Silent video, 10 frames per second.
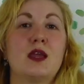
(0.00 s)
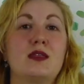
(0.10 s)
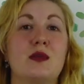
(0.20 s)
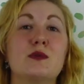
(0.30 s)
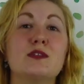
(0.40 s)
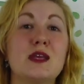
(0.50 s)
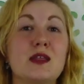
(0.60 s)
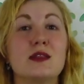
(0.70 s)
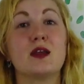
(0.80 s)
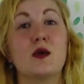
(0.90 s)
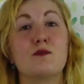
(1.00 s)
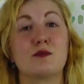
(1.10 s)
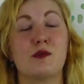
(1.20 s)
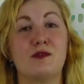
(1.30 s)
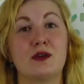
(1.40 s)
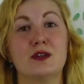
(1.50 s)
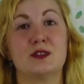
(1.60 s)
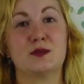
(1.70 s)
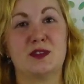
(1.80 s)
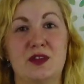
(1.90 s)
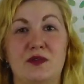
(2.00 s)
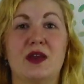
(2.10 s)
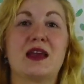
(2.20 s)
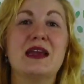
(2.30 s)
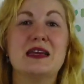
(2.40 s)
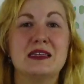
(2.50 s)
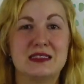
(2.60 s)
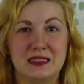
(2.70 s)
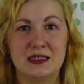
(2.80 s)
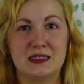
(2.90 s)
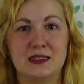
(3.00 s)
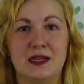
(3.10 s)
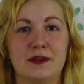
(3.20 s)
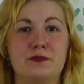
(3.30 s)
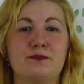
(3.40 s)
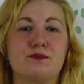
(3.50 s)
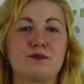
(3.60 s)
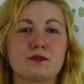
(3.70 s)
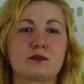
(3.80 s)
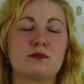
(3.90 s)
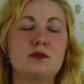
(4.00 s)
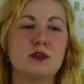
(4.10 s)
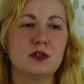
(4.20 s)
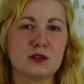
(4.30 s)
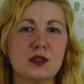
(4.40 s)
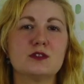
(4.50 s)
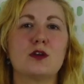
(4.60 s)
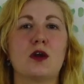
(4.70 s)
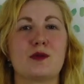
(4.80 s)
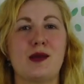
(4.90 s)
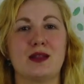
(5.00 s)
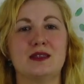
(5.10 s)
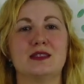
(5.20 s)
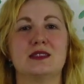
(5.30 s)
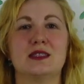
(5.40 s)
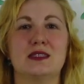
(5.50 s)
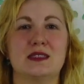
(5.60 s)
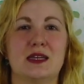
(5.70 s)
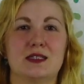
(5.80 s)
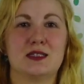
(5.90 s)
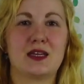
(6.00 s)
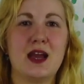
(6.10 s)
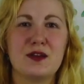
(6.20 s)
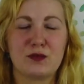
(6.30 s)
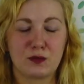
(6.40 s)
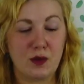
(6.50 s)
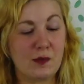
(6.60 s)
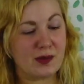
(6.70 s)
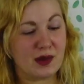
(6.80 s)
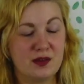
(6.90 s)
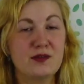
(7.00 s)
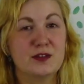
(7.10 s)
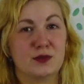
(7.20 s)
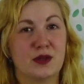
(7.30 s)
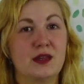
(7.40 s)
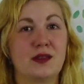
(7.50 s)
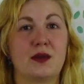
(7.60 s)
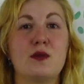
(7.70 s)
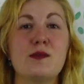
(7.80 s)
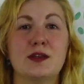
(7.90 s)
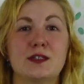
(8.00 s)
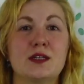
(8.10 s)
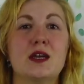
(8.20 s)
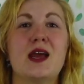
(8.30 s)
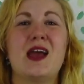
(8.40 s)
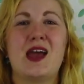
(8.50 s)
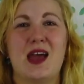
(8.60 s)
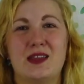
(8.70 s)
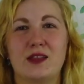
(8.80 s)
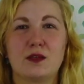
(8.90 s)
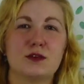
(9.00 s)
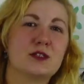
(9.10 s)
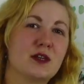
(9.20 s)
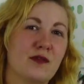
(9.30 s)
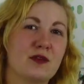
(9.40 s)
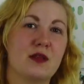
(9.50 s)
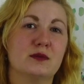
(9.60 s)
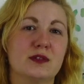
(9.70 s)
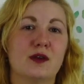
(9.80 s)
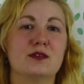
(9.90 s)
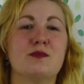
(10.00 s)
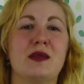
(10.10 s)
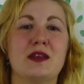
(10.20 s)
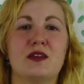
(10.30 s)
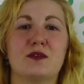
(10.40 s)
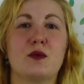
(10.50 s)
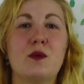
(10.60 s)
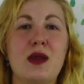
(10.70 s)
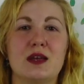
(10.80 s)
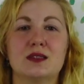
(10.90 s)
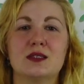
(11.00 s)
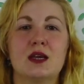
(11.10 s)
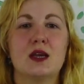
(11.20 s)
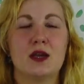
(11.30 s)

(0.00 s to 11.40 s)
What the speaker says: They would say that they come from a very specific city-state. So let's talk about these city-states. They kind of grew up individually, like we mentioned, and they learned to govern themselves in many different ways.